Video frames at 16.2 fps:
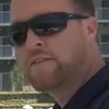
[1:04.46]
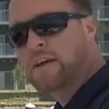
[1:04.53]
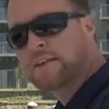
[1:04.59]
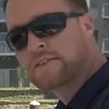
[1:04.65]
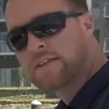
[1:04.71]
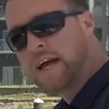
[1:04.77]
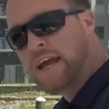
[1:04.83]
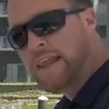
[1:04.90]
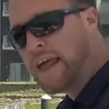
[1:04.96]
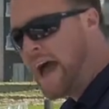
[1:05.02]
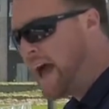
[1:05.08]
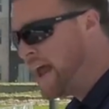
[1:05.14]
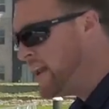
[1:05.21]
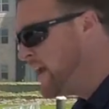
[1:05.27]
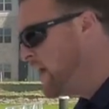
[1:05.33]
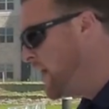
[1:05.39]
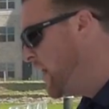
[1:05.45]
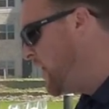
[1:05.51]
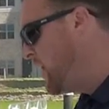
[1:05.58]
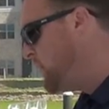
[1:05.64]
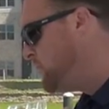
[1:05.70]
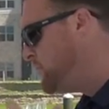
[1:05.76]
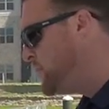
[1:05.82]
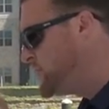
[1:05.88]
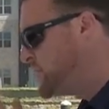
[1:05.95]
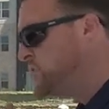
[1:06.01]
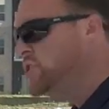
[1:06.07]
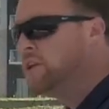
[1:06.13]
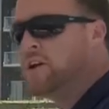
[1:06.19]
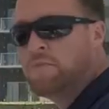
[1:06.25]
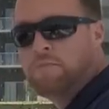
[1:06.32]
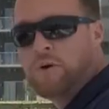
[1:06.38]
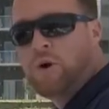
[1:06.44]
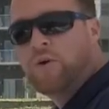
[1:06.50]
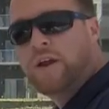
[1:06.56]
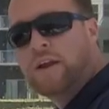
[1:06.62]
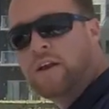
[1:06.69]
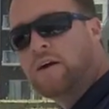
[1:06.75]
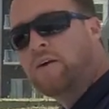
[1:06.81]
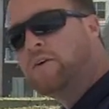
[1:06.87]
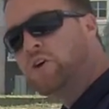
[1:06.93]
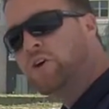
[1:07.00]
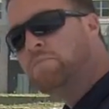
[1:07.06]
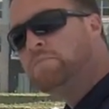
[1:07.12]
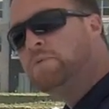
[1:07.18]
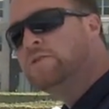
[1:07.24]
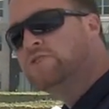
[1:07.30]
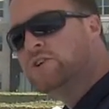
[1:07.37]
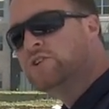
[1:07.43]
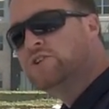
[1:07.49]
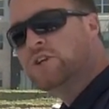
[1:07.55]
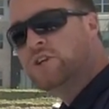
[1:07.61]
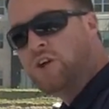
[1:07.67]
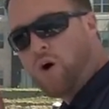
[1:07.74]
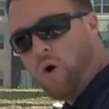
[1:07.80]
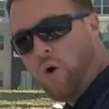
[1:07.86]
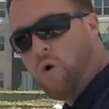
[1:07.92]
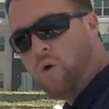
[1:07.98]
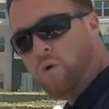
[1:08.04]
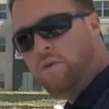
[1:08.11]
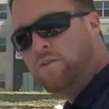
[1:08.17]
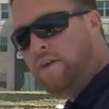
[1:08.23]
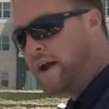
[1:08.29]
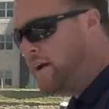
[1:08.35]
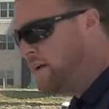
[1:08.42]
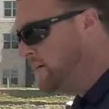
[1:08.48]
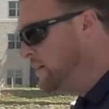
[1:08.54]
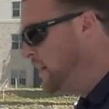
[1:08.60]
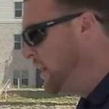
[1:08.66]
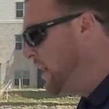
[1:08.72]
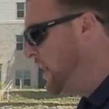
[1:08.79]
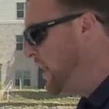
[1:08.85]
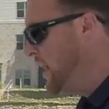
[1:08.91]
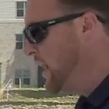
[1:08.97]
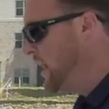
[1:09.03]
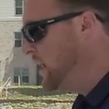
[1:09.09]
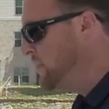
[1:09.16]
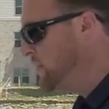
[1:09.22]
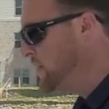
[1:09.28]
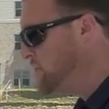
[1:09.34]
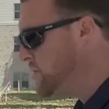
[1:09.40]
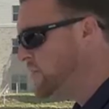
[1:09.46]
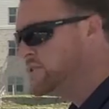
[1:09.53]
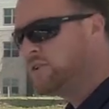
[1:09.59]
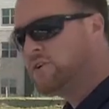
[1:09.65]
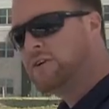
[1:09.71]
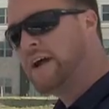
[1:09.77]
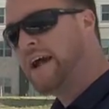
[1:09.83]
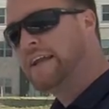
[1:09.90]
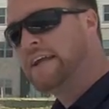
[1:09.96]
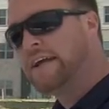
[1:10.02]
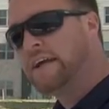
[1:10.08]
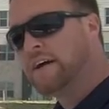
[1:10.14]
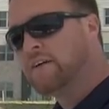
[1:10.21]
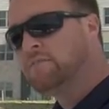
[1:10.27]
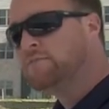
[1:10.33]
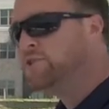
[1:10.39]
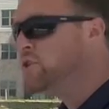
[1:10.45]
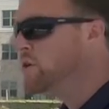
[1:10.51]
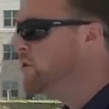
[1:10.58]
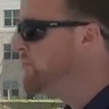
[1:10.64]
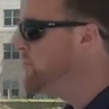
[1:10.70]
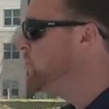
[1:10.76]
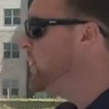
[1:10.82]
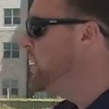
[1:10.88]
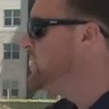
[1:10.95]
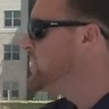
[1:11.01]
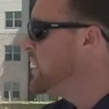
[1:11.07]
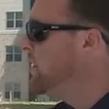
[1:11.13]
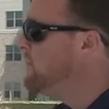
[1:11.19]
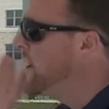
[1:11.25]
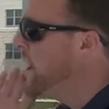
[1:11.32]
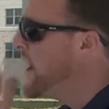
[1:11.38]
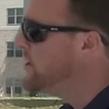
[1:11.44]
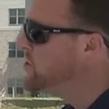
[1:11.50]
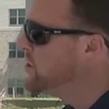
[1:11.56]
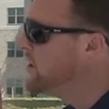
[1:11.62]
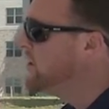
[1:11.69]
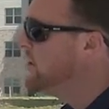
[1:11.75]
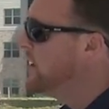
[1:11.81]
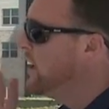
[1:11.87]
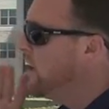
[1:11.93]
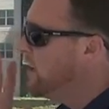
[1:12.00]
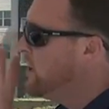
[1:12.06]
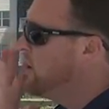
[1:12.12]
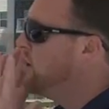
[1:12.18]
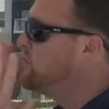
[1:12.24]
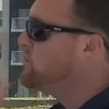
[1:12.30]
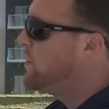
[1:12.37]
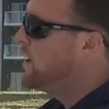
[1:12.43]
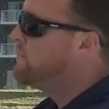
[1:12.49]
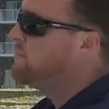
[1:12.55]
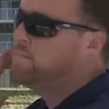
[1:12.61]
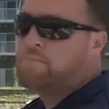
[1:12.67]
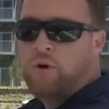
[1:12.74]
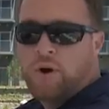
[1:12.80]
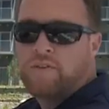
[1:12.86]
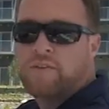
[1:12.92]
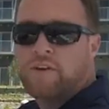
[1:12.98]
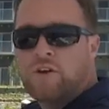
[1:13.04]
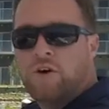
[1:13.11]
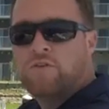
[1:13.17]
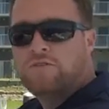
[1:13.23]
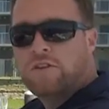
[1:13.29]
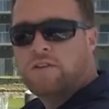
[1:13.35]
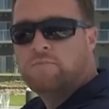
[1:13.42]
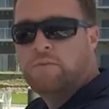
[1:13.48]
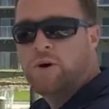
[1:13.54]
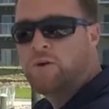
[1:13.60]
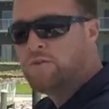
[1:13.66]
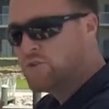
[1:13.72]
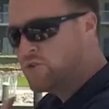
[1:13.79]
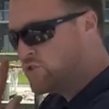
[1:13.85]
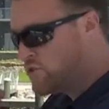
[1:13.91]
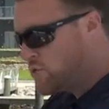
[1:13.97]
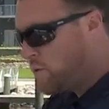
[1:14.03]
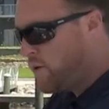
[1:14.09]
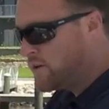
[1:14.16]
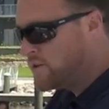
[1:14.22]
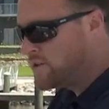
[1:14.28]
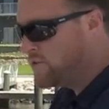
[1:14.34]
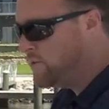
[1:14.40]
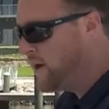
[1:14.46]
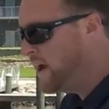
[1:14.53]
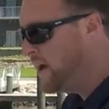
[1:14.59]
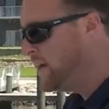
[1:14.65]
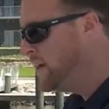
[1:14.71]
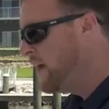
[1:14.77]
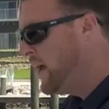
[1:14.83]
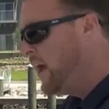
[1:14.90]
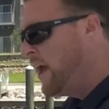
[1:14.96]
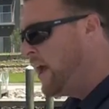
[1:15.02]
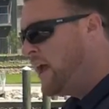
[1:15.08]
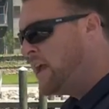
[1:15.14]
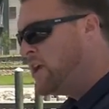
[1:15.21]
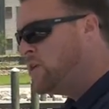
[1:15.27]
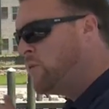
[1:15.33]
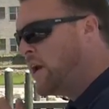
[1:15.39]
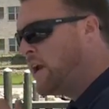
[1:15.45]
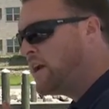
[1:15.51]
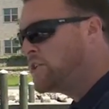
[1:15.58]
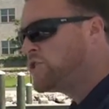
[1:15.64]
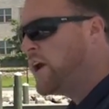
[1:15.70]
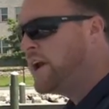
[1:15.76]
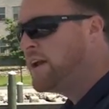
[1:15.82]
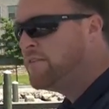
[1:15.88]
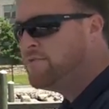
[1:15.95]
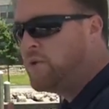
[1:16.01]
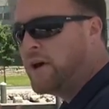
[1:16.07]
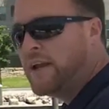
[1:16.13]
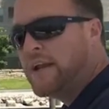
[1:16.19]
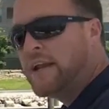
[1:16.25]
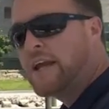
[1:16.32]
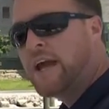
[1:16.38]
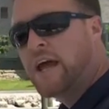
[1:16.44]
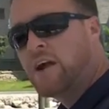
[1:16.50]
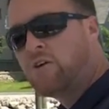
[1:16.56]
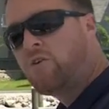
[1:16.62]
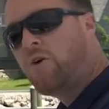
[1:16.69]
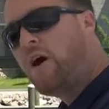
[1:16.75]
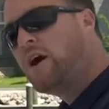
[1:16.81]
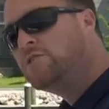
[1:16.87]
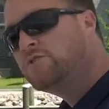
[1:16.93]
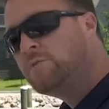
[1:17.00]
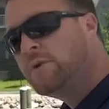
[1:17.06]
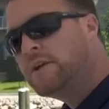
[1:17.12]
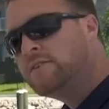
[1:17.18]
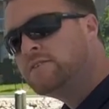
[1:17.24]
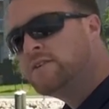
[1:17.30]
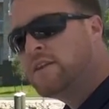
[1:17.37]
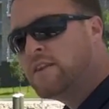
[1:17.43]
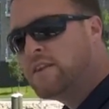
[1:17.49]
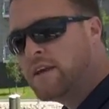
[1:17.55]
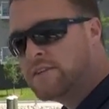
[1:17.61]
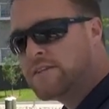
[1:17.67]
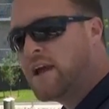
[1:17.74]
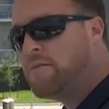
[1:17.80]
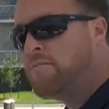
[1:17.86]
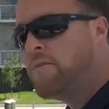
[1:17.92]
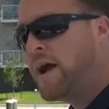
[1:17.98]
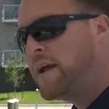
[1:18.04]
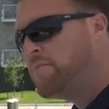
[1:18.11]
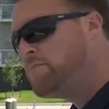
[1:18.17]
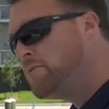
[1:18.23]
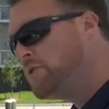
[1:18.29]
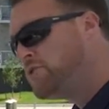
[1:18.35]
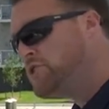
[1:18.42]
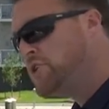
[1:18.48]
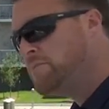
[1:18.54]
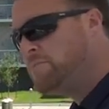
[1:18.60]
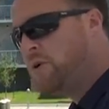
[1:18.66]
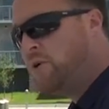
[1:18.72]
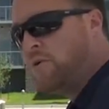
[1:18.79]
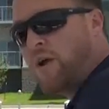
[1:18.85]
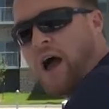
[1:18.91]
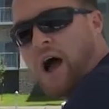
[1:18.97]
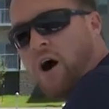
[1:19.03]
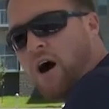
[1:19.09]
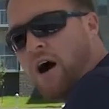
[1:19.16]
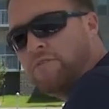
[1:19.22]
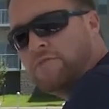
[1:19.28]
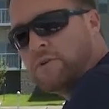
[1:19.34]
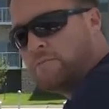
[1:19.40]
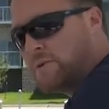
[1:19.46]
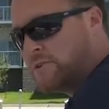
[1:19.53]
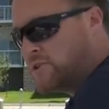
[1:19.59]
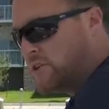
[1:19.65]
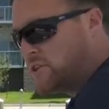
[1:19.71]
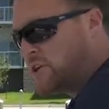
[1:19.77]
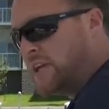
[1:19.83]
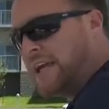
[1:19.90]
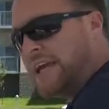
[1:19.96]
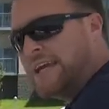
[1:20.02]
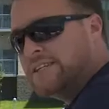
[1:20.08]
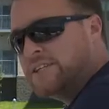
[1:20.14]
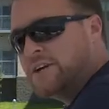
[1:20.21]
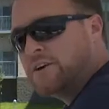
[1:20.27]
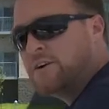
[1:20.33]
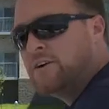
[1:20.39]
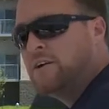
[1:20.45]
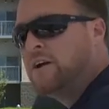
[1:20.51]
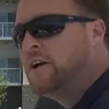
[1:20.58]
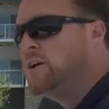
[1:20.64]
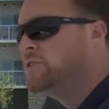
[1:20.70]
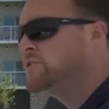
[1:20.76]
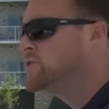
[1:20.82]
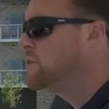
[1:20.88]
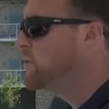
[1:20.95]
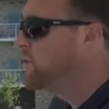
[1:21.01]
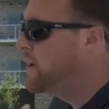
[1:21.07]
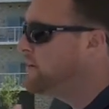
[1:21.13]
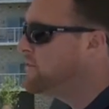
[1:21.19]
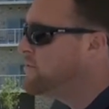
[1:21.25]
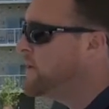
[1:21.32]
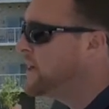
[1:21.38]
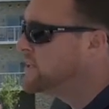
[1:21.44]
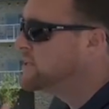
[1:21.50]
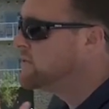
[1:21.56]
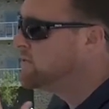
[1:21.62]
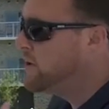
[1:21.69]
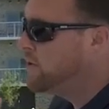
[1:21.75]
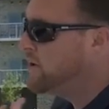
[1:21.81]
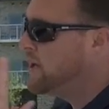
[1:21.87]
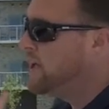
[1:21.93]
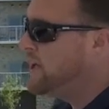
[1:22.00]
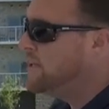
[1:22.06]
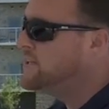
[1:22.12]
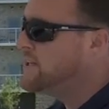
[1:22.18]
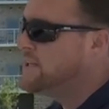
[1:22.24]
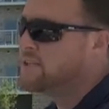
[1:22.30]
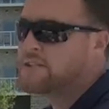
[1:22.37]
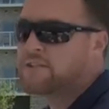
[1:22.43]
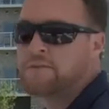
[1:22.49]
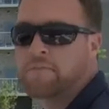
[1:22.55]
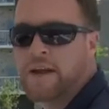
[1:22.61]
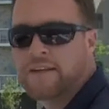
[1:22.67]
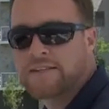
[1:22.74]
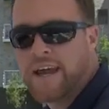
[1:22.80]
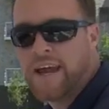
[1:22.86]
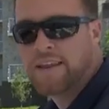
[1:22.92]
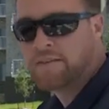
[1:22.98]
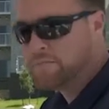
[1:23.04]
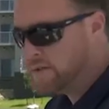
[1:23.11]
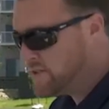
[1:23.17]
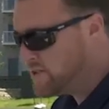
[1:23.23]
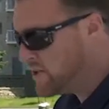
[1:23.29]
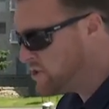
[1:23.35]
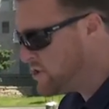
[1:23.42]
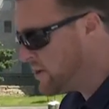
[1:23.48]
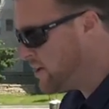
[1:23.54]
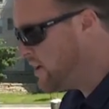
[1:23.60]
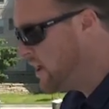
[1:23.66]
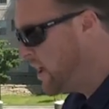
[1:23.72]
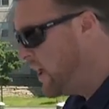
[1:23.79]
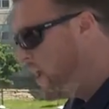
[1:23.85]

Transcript: things like that, position your boat in a good position to hold there uh, is always a good idea. So if the wind's coming at you, you always want to point the nose of the boat towards the wind. You want to try to avoid any kind of crosswinds, things that might push your boat off your position easier. So whatever makes the boat easiest to maintain the position.